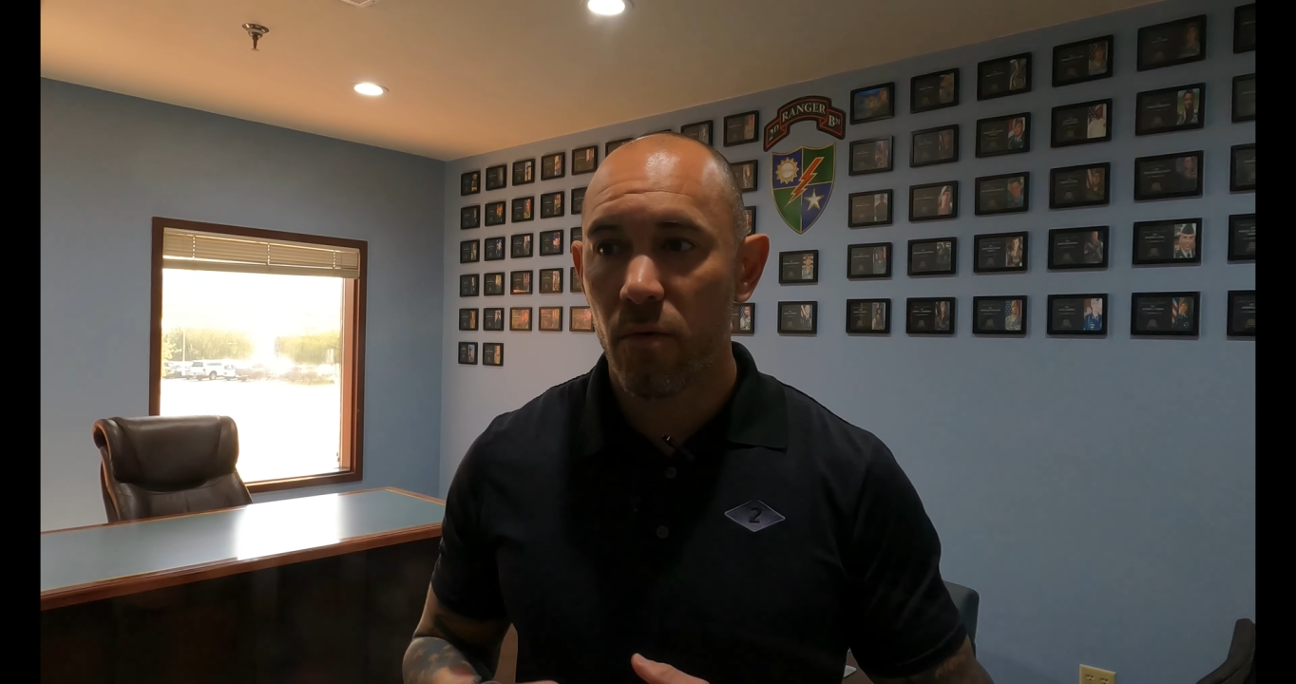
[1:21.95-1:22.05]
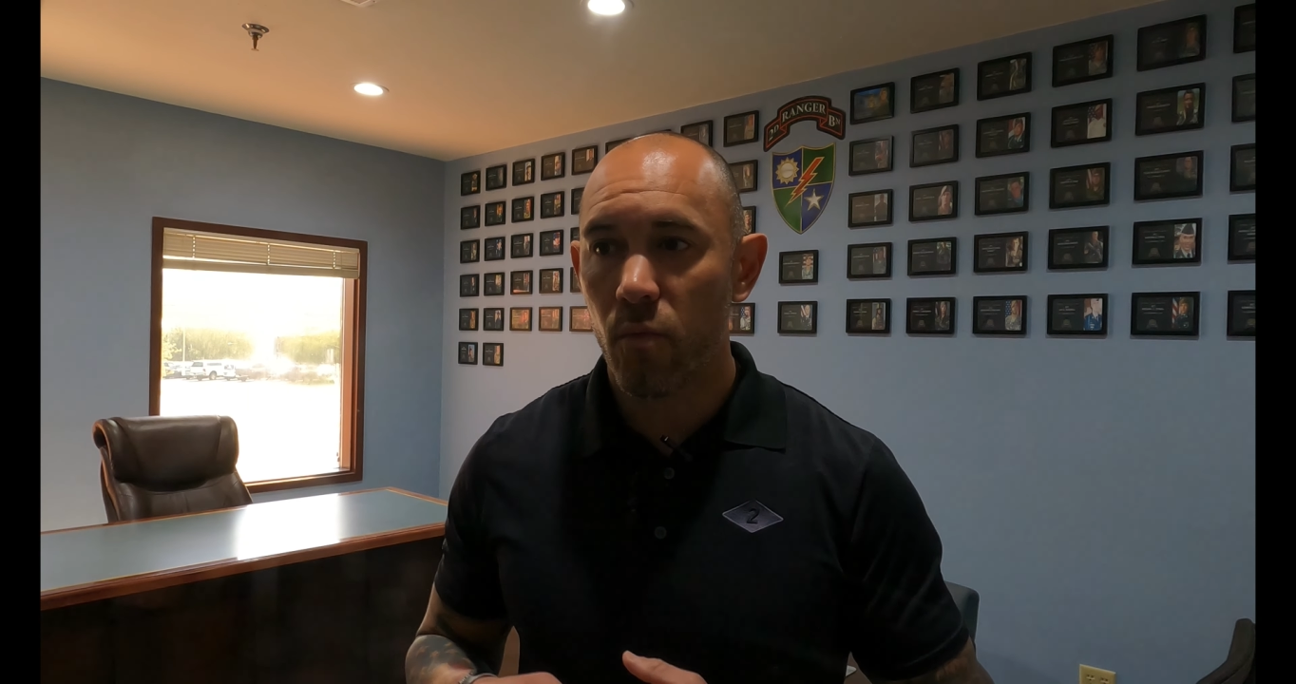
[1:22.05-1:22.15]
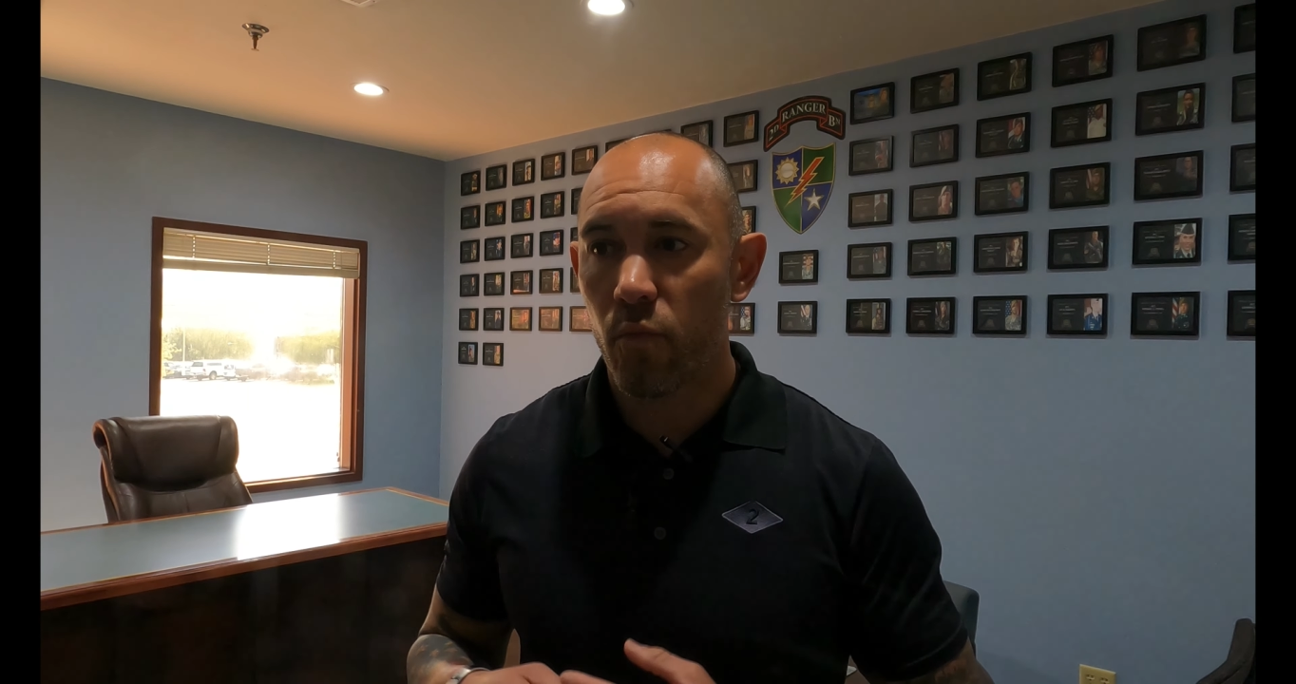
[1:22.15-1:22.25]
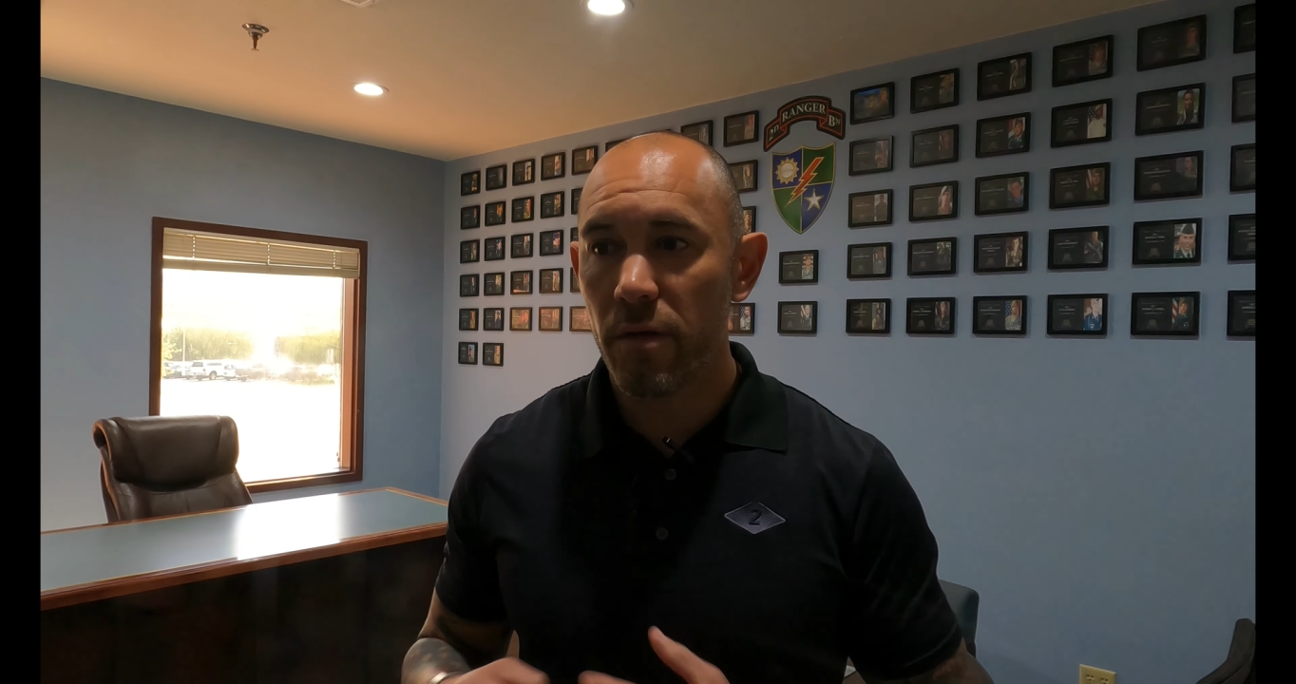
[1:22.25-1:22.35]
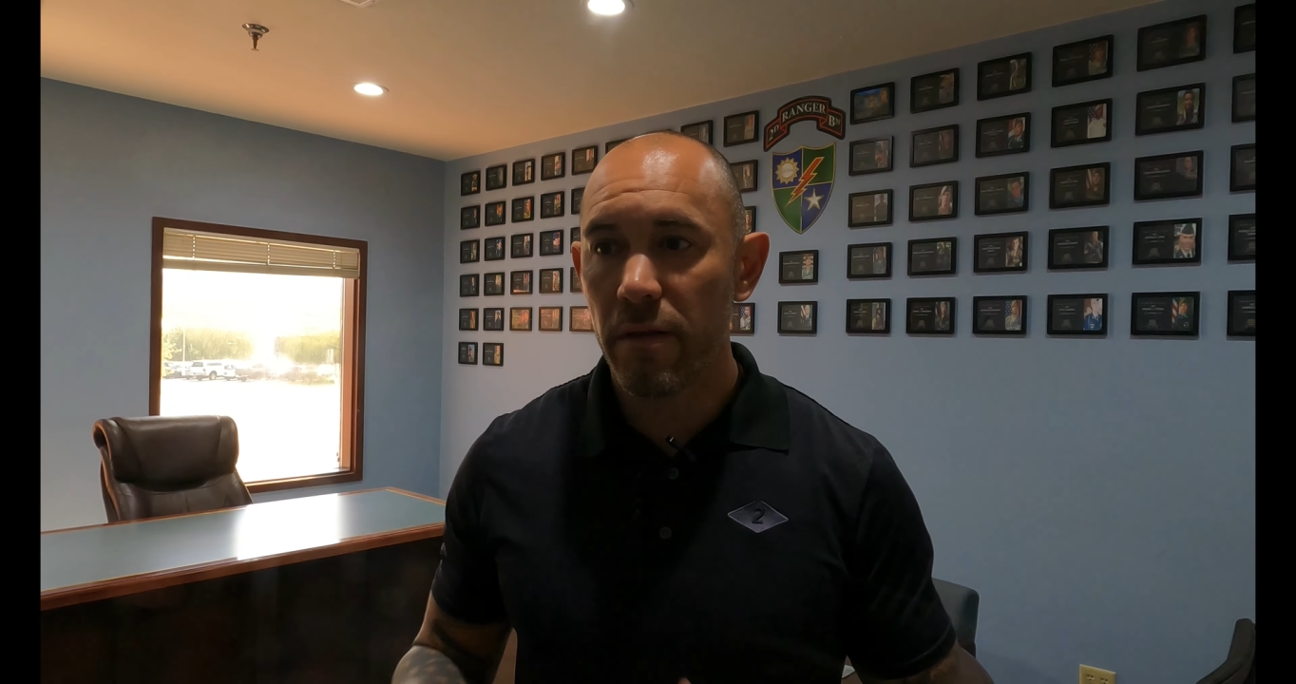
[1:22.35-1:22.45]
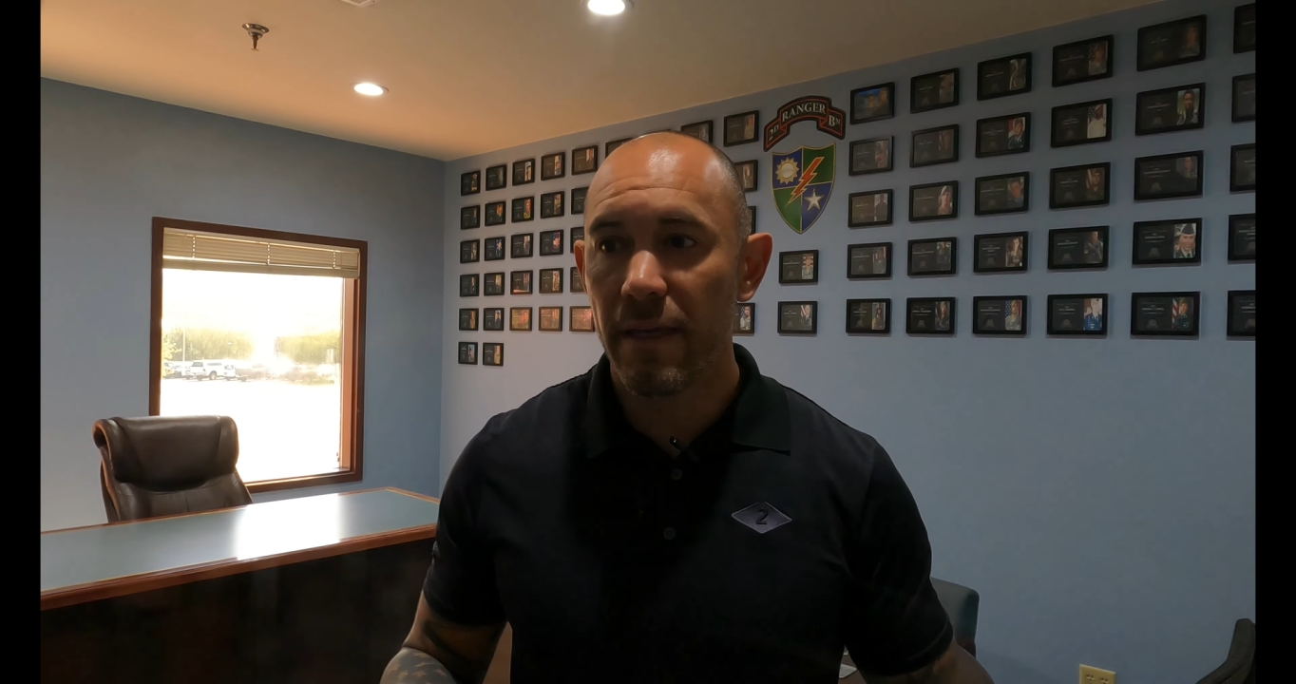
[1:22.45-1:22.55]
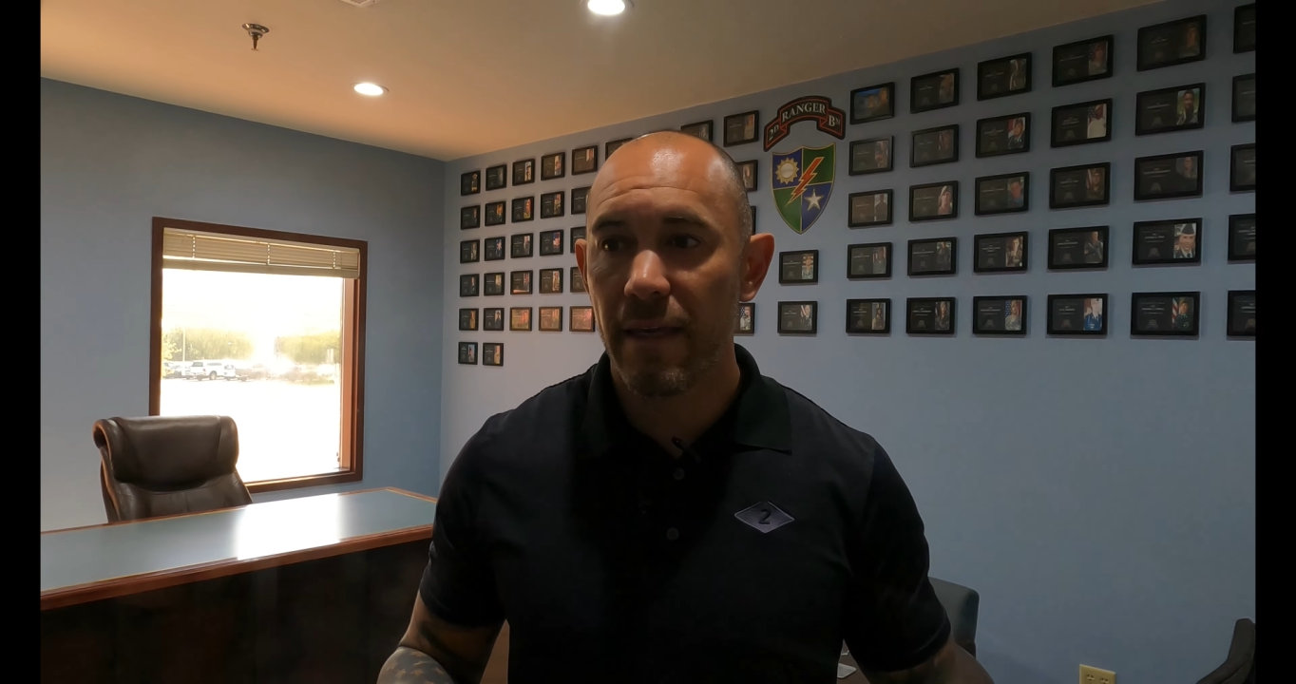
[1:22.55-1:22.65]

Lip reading: really